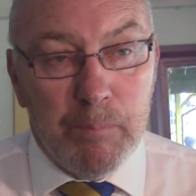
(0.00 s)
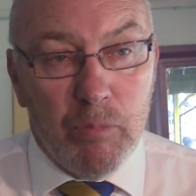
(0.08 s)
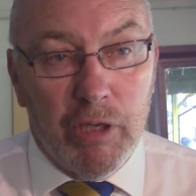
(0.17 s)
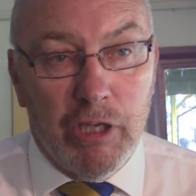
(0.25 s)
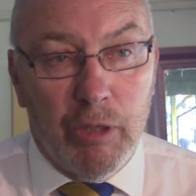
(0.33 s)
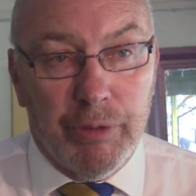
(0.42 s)

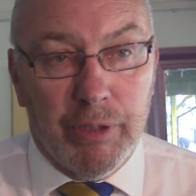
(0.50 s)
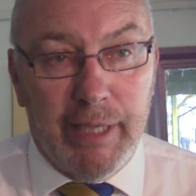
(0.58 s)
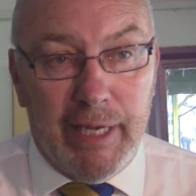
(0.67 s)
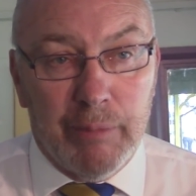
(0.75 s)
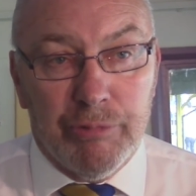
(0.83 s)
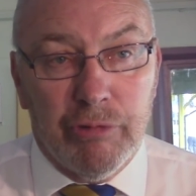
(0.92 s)
You know, with the
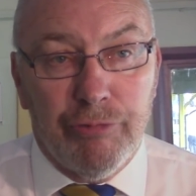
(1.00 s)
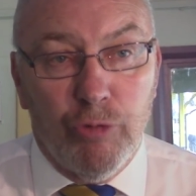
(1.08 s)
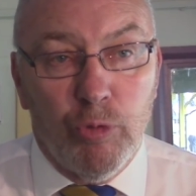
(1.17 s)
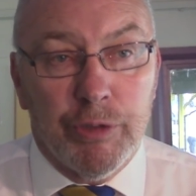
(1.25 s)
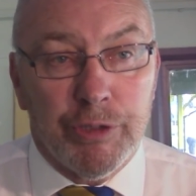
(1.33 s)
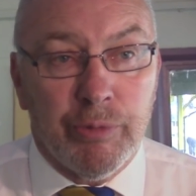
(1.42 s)
calibre of
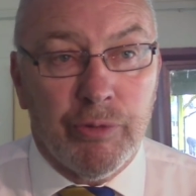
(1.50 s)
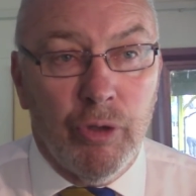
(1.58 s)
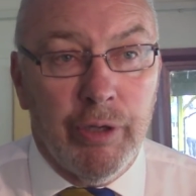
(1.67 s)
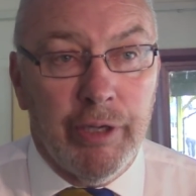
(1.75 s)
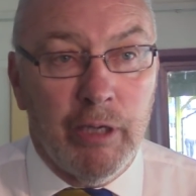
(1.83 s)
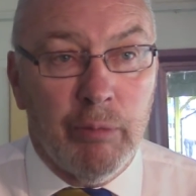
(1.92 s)
forwards we've
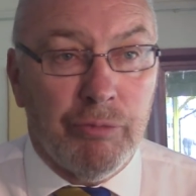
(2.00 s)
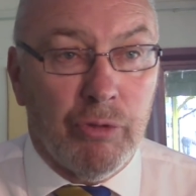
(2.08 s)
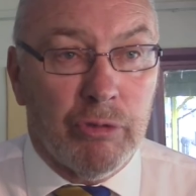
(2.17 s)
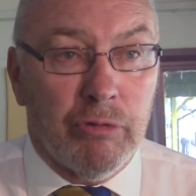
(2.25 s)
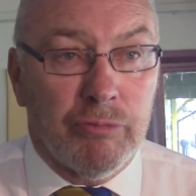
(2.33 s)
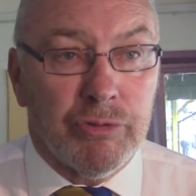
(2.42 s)
got here, we've got
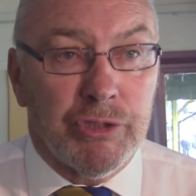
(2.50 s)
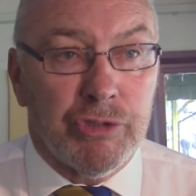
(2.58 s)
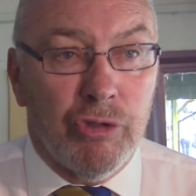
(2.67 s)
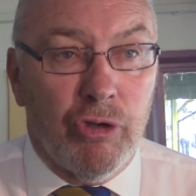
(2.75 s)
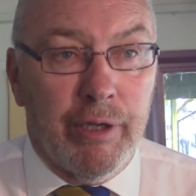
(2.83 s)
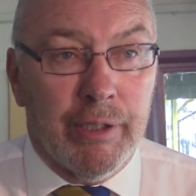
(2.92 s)
to obviously
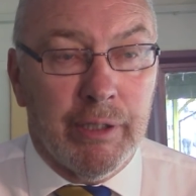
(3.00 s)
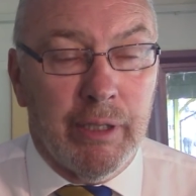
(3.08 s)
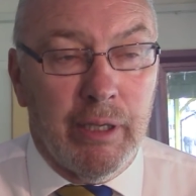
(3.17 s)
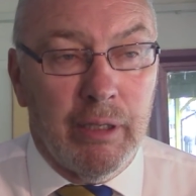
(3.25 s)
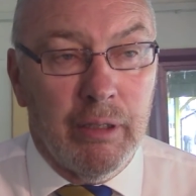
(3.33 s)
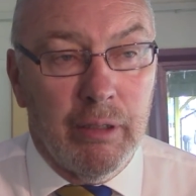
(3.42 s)
try and
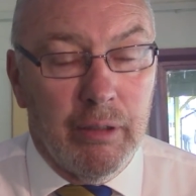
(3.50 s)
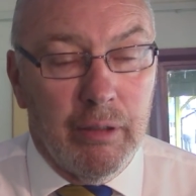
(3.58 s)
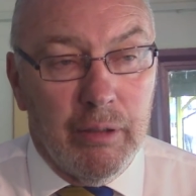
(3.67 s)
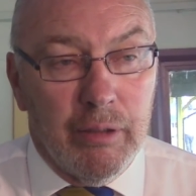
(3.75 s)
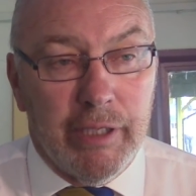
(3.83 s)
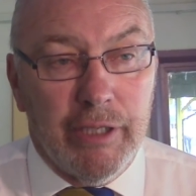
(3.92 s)
get
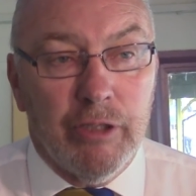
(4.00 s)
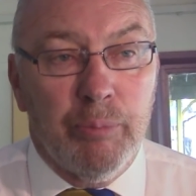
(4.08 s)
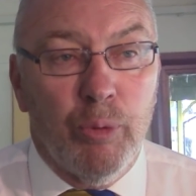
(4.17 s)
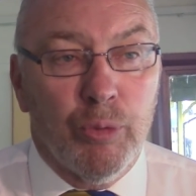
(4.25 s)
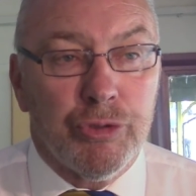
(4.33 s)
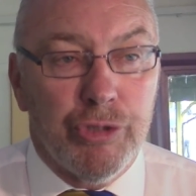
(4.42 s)
the
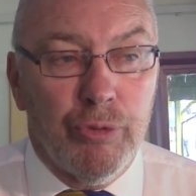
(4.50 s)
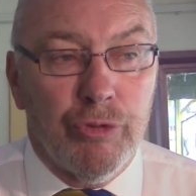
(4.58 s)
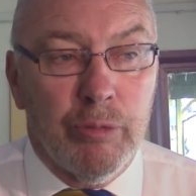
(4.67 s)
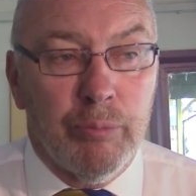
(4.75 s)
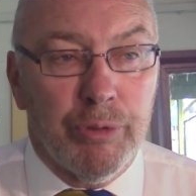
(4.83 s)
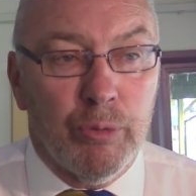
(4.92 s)
ball to
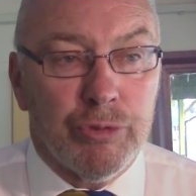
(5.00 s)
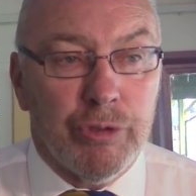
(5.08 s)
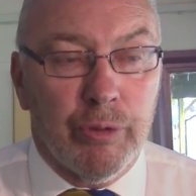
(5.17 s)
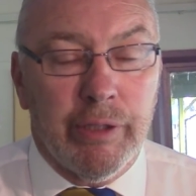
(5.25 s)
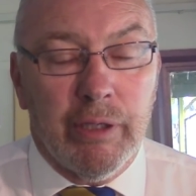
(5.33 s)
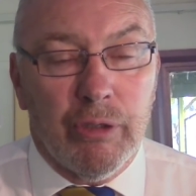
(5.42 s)
them, but
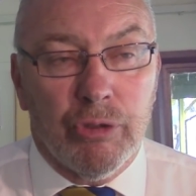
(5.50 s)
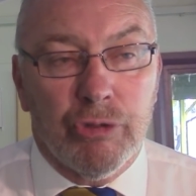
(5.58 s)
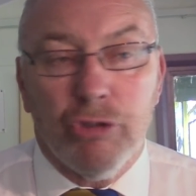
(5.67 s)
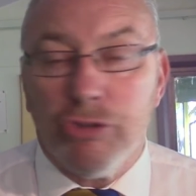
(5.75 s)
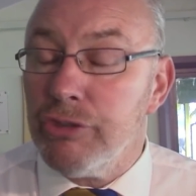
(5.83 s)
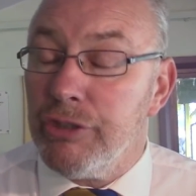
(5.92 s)
also get good
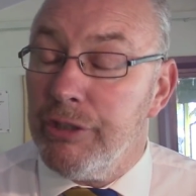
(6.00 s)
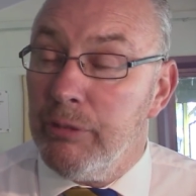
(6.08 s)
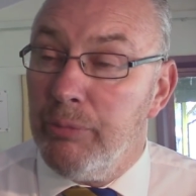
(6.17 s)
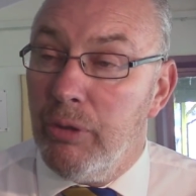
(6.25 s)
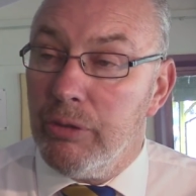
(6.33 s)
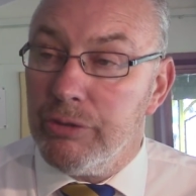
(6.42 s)
crosses in the
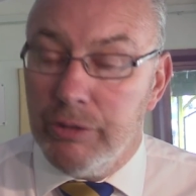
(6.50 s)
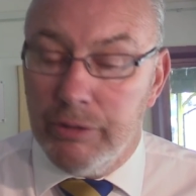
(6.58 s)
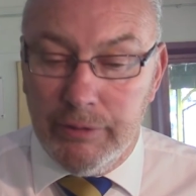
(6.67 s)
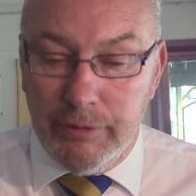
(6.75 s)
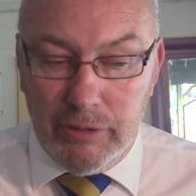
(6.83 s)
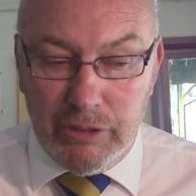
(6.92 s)
box.
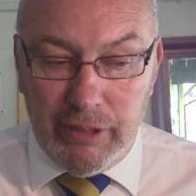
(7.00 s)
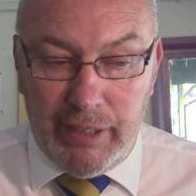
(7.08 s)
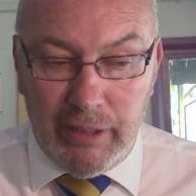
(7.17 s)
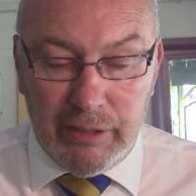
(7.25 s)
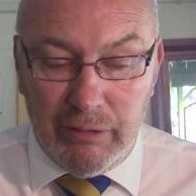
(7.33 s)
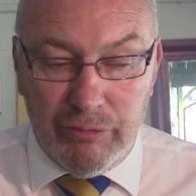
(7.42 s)
And today
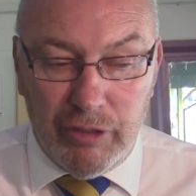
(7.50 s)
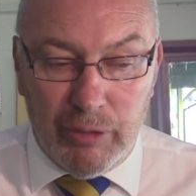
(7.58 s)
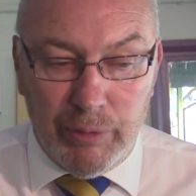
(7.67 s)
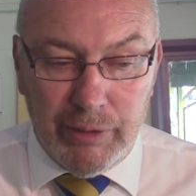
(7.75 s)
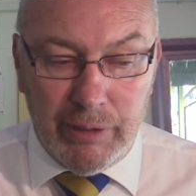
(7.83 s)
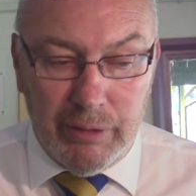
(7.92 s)
I didn't think
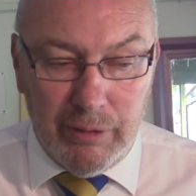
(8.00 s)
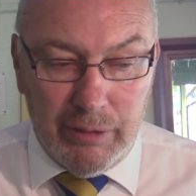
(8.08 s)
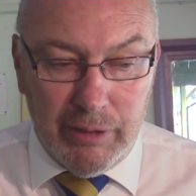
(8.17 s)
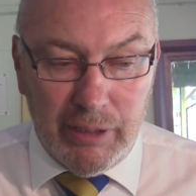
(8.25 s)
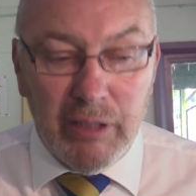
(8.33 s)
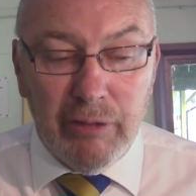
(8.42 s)
we
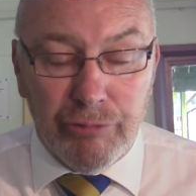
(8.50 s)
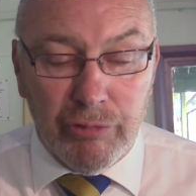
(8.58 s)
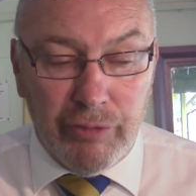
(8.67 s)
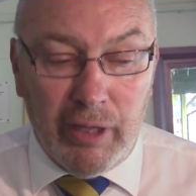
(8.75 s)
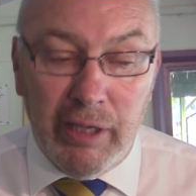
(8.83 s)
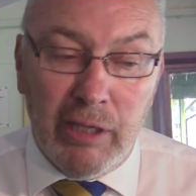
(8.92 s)
did either of
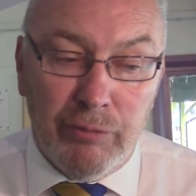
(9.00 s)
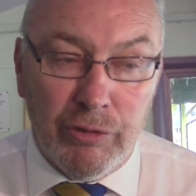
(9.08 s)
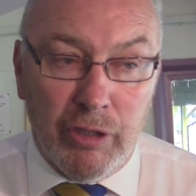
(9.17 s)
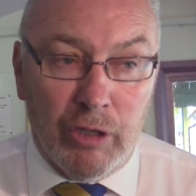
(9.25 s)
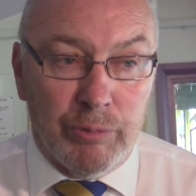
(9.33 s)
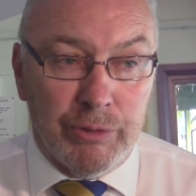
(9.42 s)
that, even
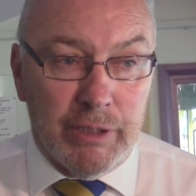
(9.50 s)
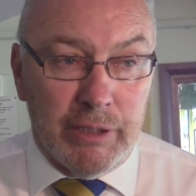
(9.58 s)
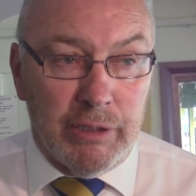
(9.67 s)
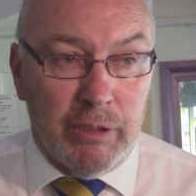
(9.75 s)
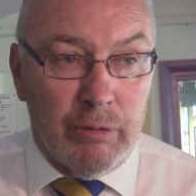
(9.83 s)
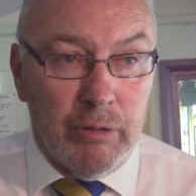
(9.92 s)
though we said,
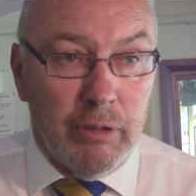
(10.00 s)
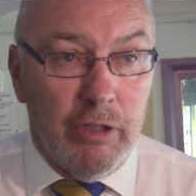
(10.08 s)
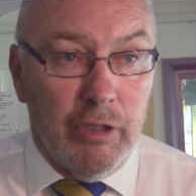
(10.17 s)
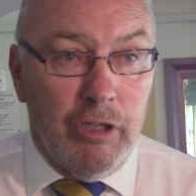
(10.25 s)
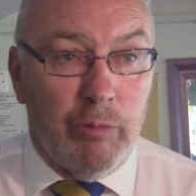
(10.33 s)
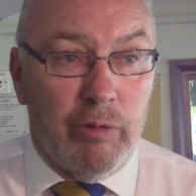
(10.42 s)
you know,
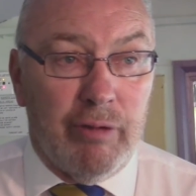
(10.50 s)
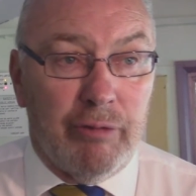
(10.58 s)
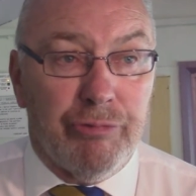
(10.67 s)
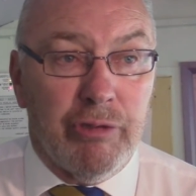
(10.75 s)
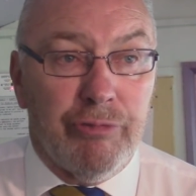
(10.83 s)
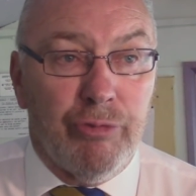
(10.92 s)
we've had
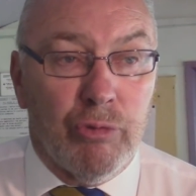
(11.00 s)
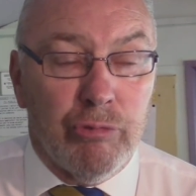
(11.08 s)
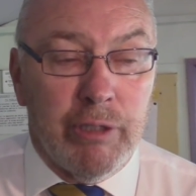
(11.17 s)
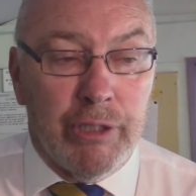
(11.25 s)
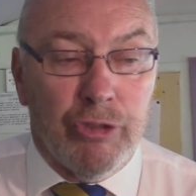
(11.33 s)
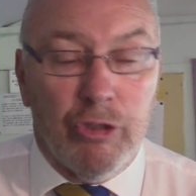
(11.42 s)
3 or 4
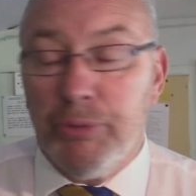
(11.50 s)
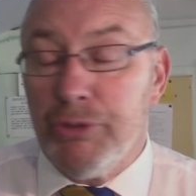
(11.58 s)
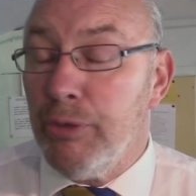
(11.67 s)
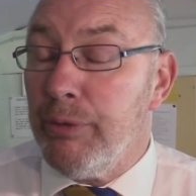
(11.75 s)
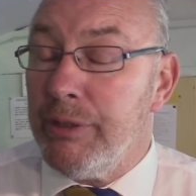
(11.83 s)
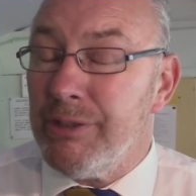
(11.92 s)
really good
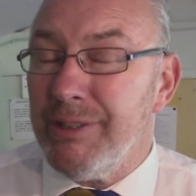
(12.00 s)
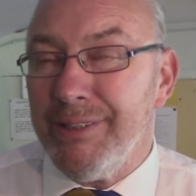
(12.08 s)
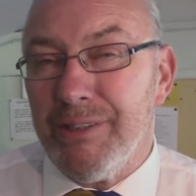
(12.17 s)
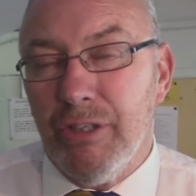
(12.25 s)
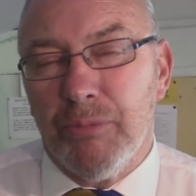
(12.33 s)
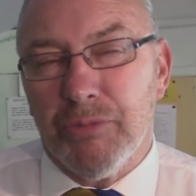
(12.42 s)
opportunities in
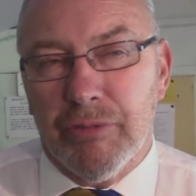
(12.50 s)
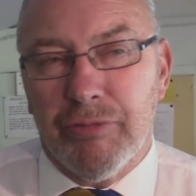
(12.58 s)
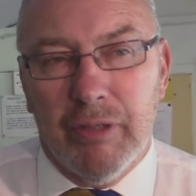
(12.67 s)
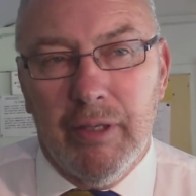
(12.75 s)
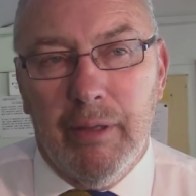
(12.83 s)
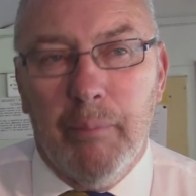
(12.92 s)
terms of
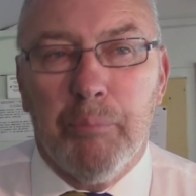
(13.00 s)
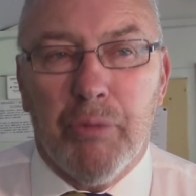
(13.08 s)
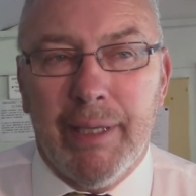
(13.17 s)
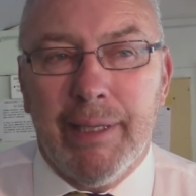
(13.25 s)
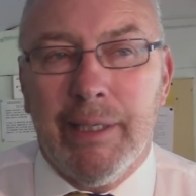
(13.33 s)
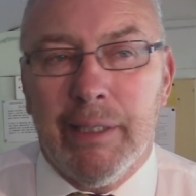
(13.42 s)

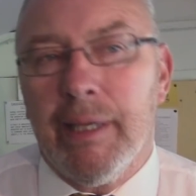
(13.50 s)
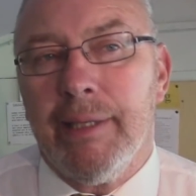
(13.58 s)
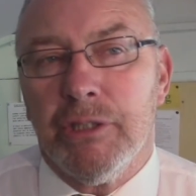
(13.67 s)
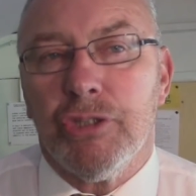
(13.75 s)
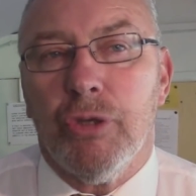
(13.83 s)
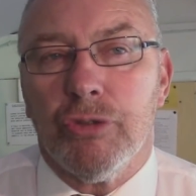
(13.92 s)
breaking and
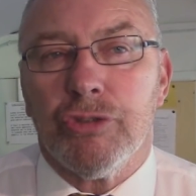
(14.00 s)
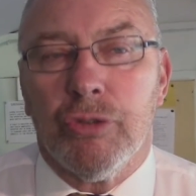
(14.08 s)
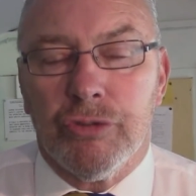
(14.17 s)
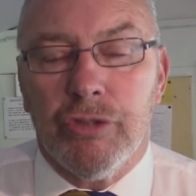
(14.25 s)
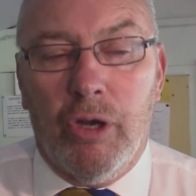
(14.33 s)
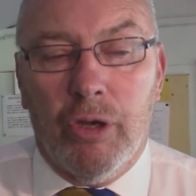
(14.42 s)
getting shots
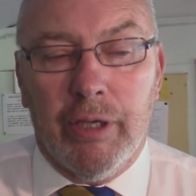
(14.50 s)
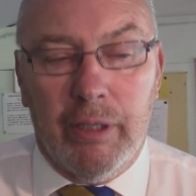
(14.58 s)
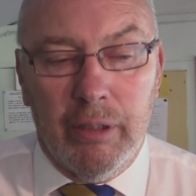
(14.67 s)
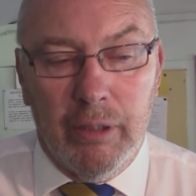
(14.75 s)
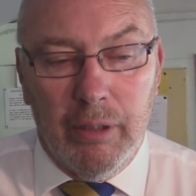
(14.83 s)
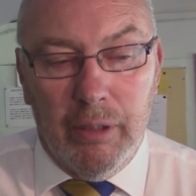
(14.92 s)
on target.